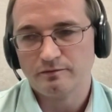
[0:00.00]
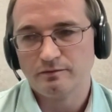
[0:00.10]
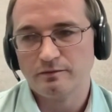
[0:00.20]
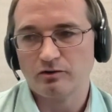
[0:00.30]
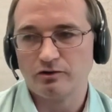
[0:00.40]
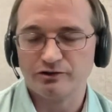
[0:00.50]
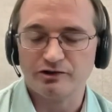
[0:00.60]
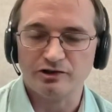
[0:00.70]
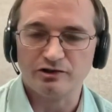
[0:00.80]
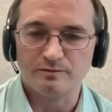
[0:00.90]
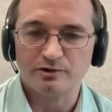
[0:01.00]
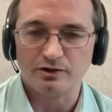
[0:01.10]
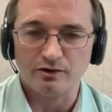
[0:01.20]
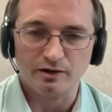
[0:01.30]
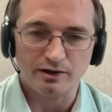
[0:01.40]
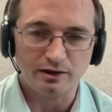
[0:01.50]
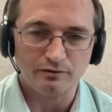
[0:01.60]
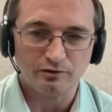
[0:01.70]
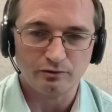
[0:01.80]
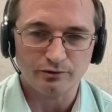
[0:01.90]
across the system so that they don't
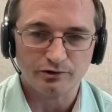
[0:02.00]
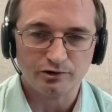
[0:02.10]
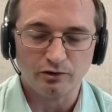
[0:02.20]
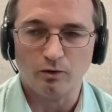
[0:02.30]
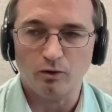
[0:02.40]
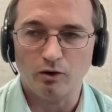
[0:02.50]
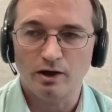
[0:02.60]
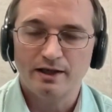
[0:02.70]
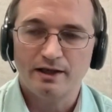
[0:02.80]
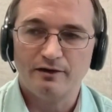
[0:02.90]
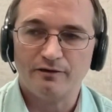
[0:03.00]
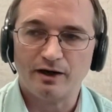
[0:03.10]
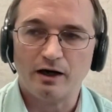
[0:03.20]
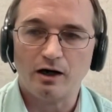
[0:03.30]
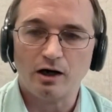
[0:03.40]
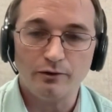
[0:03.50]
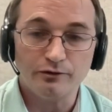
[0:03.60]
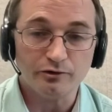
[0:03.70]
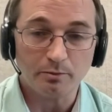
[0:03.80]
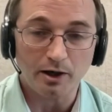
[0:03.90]
cause skew. Or if they are
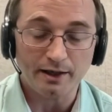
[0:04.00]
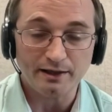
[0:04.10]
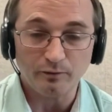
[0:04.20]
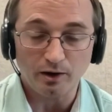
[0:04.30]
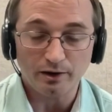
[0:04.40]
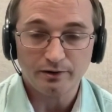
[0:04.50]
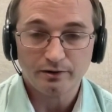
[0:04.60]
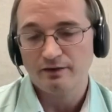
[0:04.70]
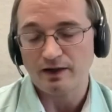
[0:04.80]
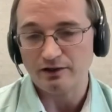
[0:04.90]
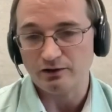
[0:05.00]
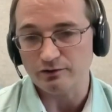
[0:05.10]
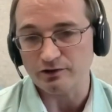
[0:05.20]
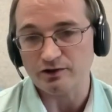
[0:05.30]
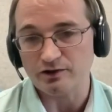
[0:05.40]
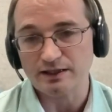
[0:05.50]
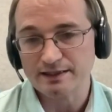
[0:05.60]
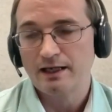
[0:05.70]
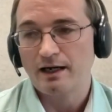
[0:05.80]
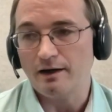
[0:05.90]
owned by anyone, that user sits
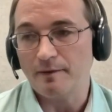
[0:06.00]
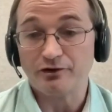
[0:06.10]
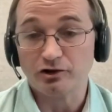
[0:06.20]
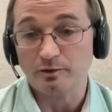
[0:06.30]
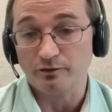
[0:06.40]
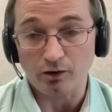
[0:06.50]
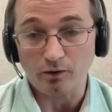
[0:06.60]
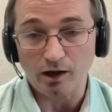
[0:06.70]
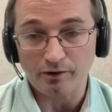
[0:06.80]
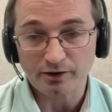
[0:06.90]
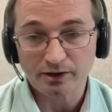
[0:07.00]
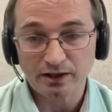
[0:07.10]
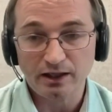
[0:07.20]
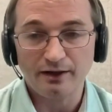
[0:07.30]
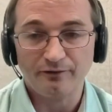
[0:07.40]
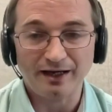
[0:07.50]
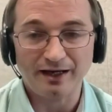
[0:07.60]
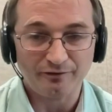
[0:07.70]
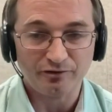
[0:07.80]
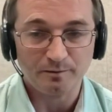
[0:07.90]
at the top of the role hierarchy
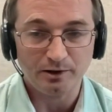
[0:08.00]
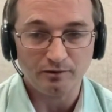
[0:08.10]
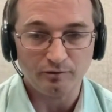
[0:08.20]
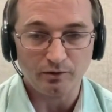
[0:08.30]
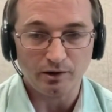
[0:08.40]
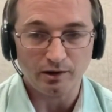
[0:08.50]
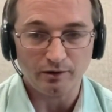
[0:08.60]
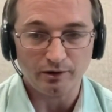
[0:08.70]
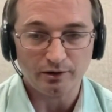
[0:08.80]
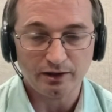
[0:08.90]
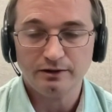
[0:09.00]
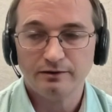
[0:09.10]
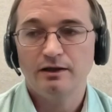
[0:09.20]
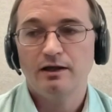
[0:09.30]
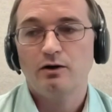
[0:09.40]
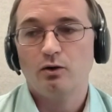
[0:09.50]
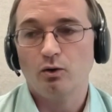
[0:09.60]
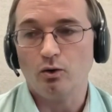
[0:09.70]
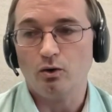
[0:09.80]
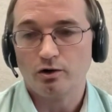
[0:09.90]
if they have to be in the role hierarchy,
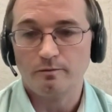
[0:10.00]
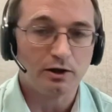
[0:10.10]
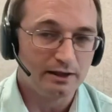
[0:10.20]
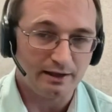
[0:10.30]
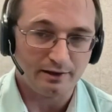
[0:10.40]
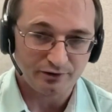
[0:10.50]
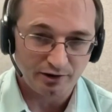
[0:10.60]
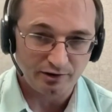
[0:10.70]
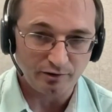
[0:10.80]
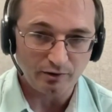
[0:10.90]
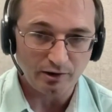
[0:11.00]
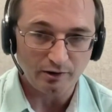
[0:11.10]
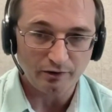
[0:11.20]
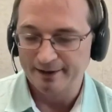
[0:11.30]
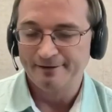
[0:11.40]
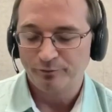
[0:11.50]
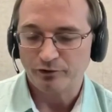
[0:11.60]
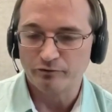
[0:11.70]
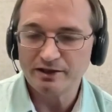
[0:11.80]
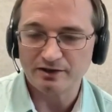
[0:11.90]
or completely outside the role hierarchy. The
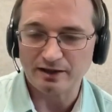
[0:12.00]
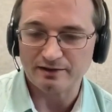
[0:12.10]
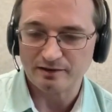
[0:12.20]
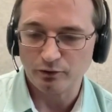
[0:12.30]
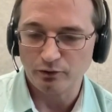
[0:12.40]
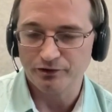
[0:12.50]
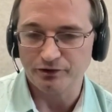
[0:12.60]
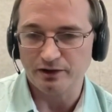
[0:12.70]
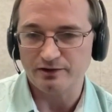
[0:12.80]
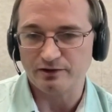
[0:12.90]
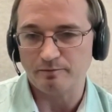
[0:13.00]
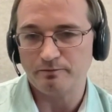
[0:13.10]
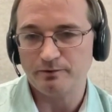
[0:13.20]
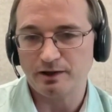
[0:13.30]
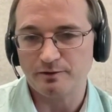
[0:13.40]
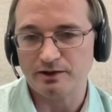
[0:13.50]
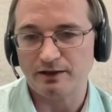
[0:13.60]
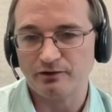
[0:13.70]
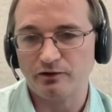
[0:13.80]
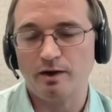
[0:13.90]
reason that's important is that it comes down to the
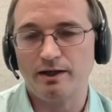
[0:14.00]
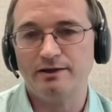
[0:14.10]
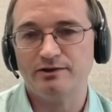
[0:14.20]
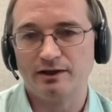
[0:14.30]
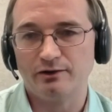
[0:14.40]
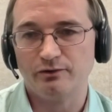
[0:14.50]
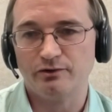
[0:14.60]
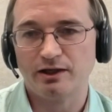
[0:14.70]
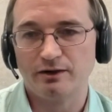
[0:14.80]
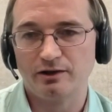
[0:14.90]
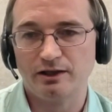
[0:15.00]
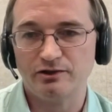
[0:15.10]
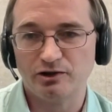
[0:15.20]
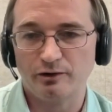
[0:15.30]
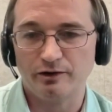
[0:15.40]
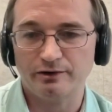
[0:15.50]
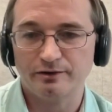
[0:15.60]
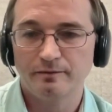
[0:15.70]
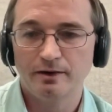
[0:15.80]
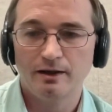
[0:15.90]
way Salesforce calculates sharing
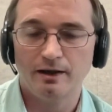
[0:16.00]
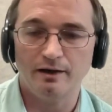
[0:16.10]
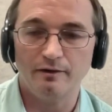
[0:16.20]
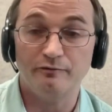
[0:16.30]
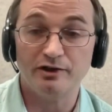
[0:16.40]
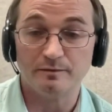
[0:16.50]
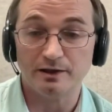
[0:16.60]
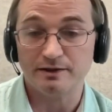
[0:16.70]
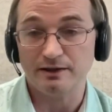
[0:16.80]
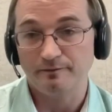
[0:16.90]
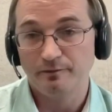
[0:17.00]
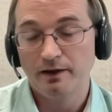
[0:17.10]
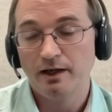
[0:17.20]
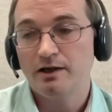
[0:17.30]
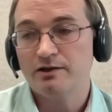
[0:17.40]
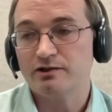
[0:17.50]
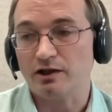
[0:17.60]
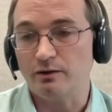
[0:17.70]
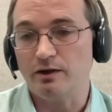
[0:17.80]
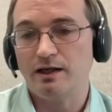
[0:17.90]
and visibility.
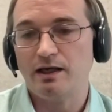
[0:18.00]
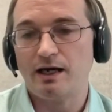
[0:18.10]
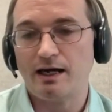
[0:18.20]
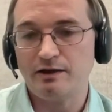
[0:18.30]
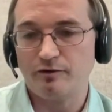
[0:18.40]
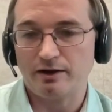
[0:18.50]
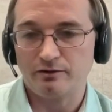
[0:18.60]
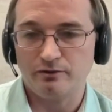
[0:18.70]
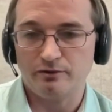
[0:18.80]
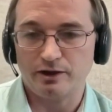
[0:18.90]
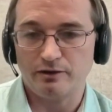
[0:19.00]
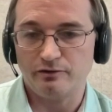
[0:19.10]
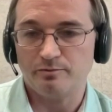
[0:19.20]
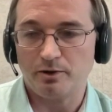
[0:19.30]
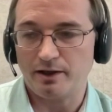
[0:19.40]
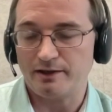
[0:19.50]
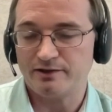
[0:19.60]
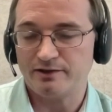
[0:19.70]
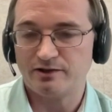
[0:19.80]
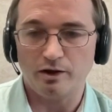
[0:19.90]
So any record owned by
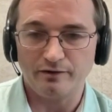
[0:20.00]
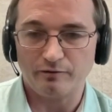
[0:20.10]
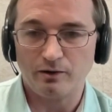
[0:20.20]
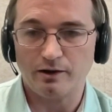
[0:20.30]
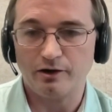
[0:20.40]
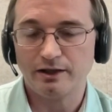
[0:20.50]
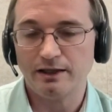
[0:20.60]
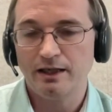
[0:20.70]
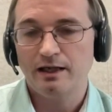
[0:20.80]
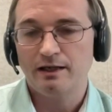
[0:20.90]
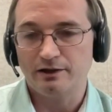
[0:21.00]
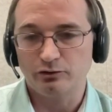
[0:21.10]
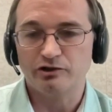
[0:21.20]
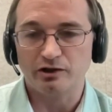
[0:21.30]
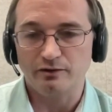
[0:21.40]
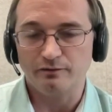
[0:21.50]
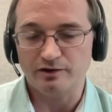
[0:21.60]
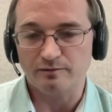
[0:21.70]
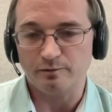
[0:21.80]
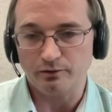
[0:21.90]
someone in that role hierarchy is
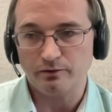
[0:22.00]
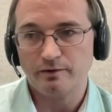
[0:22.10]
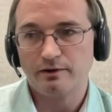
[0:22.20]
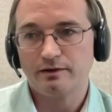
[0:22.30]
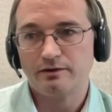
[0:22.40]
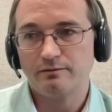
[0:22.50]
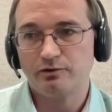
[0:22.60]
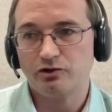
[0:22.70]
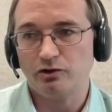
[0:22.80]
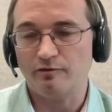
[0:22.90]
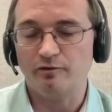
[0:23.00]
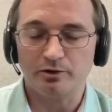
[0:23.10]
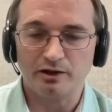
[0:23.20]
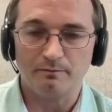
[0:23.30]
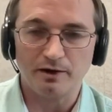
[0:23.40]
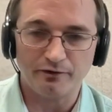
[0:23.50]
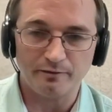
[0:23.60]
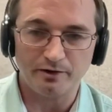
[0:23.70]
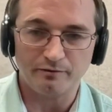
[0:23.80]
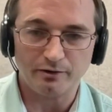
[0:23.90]
also visible to everybody above them in the
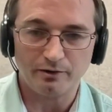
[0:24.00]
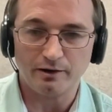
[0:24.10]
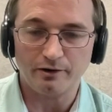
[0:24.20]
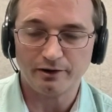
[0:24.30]
role hierarchy,